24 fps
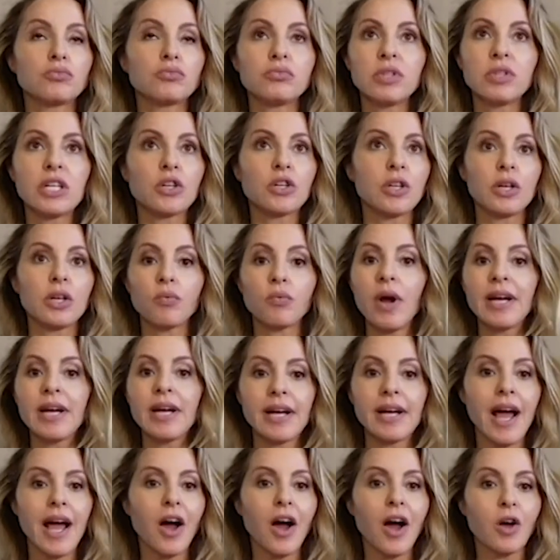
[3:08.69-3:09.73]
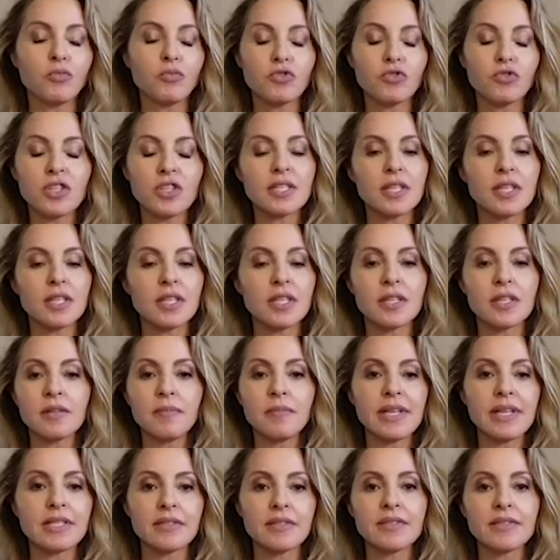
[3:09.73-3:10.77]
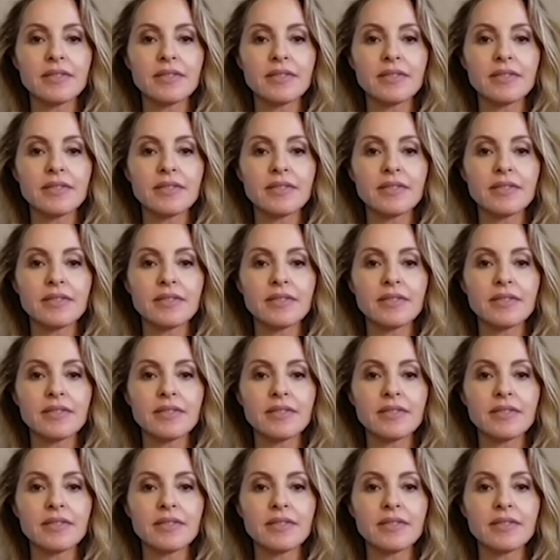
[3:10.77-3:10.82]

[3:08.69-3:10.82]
literally right now, I'm just in the midst